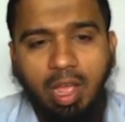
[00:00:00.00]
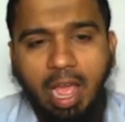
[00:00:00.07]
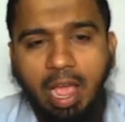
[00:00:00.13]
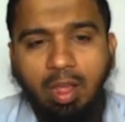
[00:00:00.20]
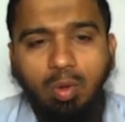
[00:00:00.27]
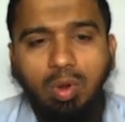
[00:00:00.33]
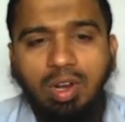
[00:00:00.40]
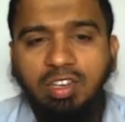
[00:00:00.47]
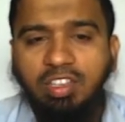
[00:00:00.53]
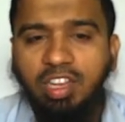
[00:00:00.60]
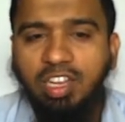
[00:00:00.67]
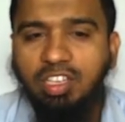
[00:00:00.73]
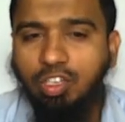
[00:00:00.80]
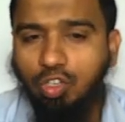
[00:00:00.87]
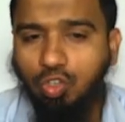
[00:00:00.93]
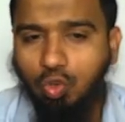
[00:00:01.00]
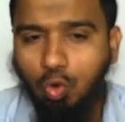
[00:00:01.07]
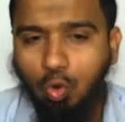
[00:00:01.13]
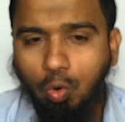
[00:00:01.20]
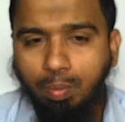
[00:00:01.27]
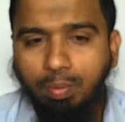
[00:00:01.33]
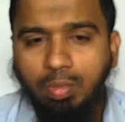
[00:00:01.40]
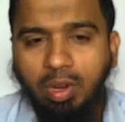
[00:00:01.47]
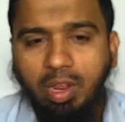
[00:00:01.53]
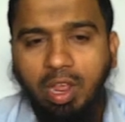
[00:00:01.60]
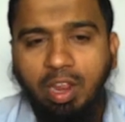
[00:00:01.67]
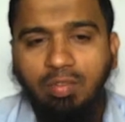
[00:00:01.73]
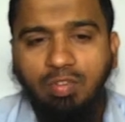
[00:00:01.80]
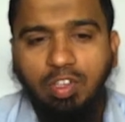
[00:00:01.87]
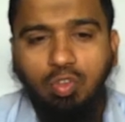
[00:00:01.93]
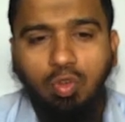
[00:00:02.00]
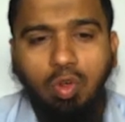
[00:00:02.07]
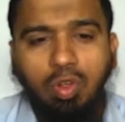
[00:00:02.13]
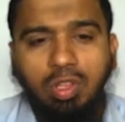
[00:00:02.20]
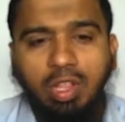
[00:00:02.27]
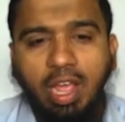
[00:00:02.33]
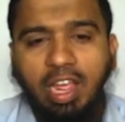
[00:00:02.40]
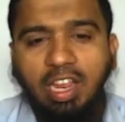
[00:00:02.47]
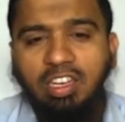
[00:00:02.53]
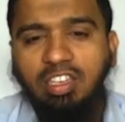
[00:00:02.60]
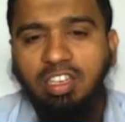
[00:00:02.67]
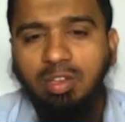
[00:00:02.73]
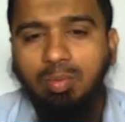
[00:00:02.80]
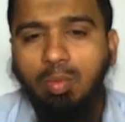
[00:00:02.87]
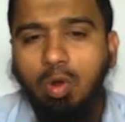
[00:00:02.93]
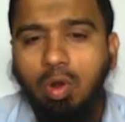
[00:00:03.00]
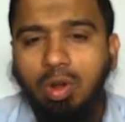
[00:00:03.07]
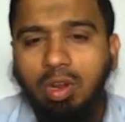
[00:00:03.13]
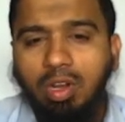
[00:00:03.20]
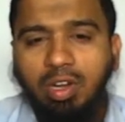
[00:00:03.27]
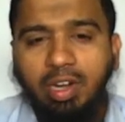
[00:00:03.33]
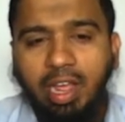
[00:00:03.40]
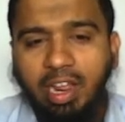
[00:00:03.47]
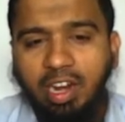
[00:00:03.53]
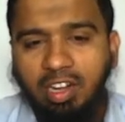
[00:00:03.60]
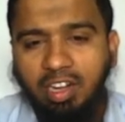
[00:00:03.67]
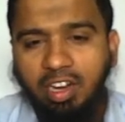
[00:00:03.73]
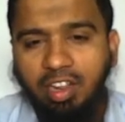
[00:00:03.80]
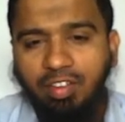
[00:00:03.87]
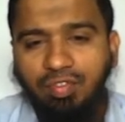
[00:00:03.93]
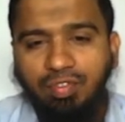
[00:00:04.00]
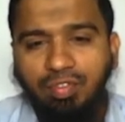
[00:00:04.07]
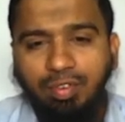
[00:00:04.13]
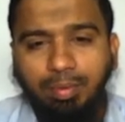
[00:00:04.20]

AngularJS scope, and we saw the ng model directive,